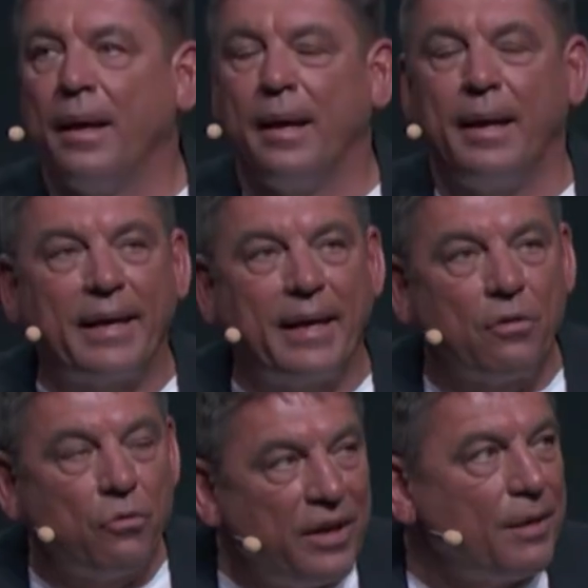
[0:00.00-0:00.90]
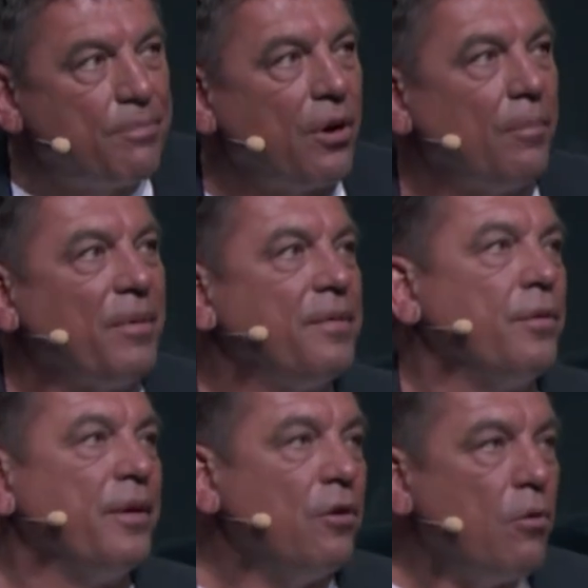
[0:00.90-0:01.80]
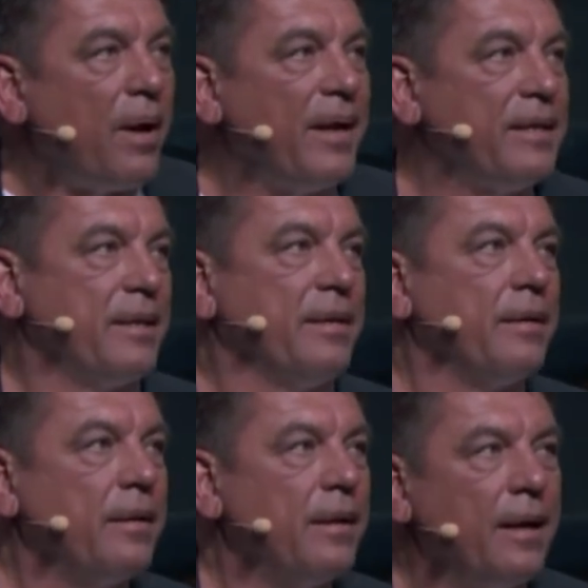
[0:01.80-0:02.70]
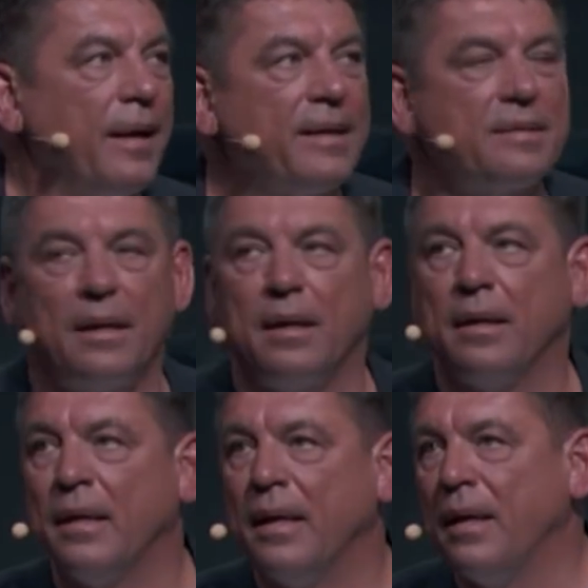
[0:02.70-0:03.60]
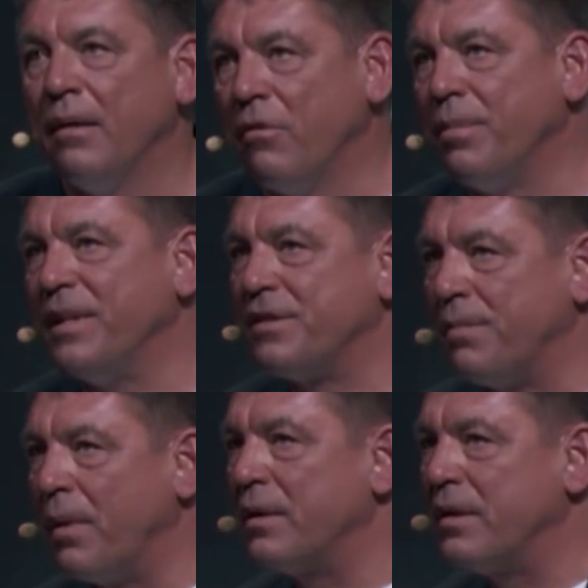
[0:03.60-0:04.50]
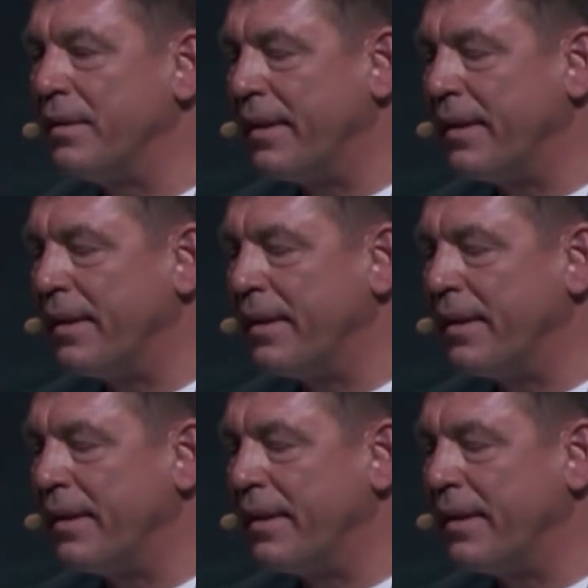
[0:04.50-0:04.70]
And I can really promise you, in your Byton, Alexa will be smarter than